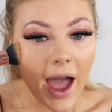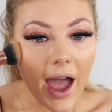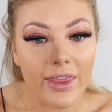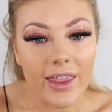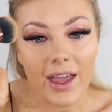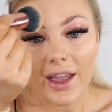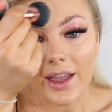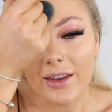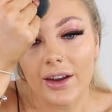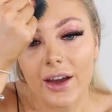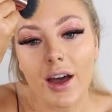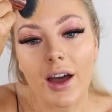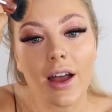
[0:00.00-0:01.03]
And
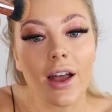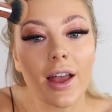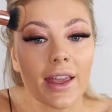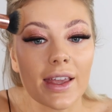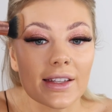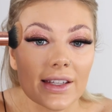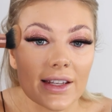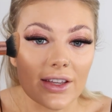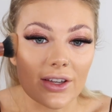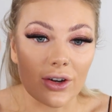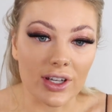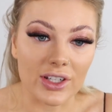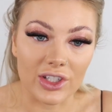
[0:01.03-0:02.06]
then Italy
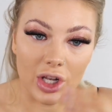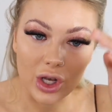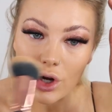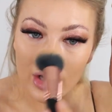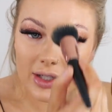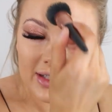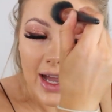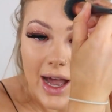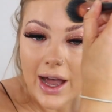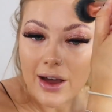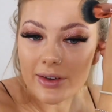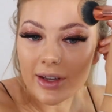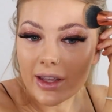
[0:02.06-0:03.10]
got into
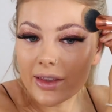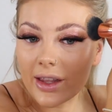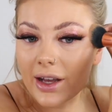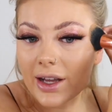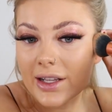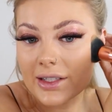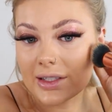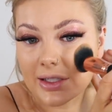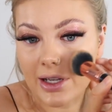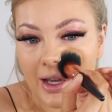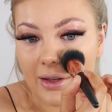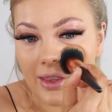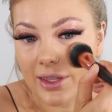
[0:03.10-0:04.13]
lockdown and then I
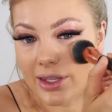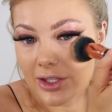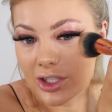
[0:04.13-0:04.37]
started thinking,